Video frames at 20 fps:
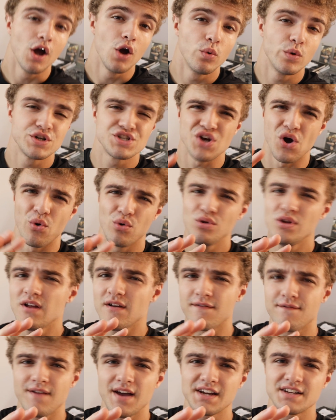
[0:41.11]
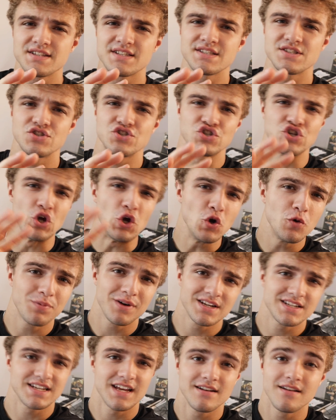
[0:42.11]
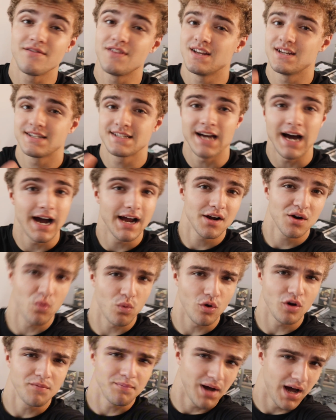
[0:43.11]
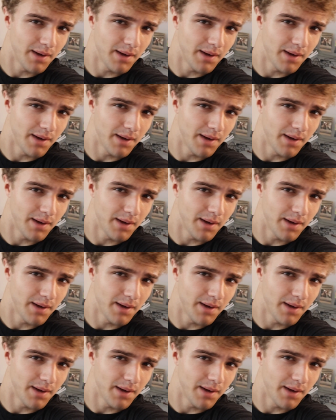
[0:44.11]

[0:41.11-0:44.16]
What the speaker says: which only affects 2% of the entire world